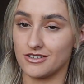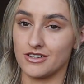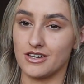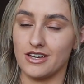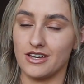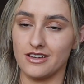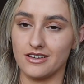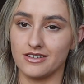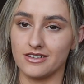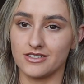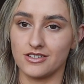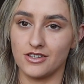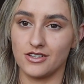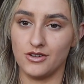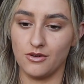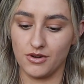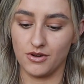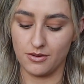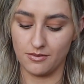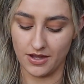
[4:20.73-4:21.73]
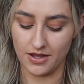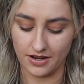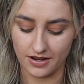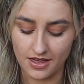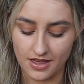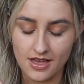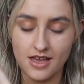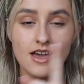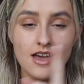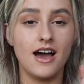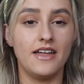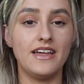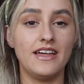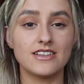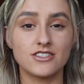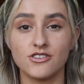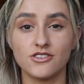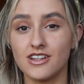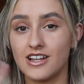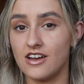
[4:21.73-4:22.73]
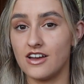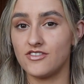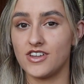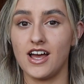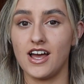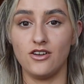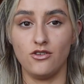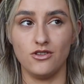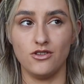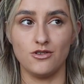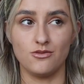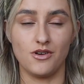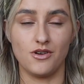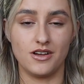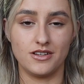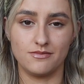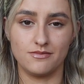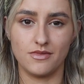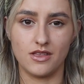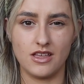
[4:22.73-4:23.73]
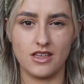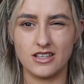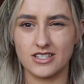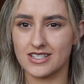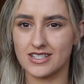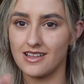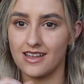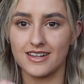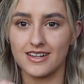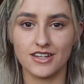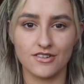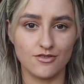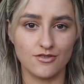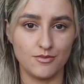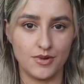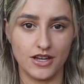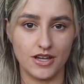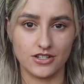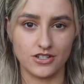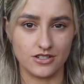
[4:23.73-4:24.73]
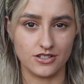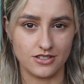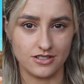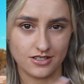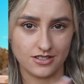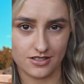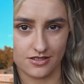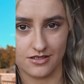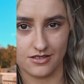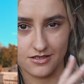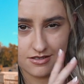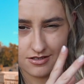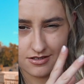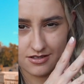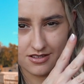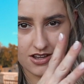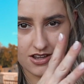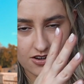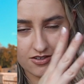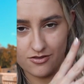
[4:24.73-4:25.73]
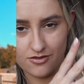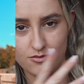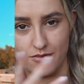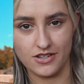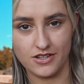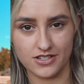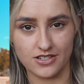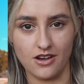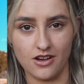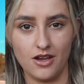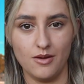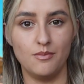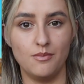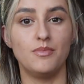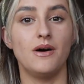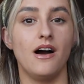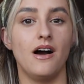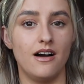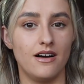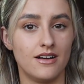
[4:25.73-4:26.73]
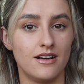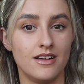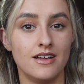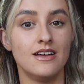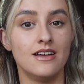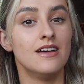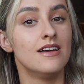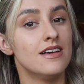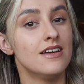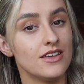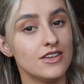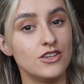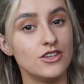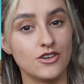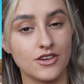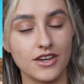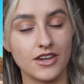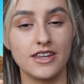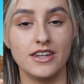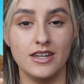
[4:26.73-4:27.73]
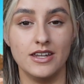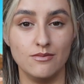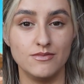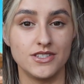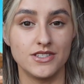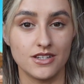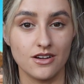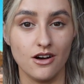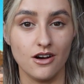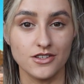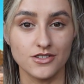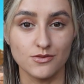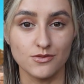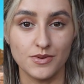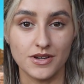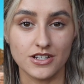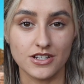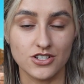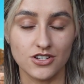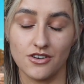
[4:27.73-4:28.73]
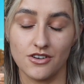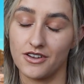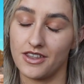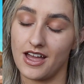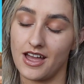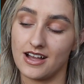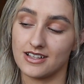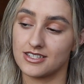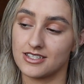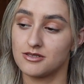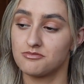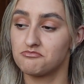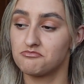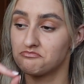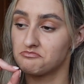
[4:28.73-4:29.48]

you here so you know what I mean. And that's on the left and on the right. Slightly different pictures like from each side, but you can get an empty castle picture, and that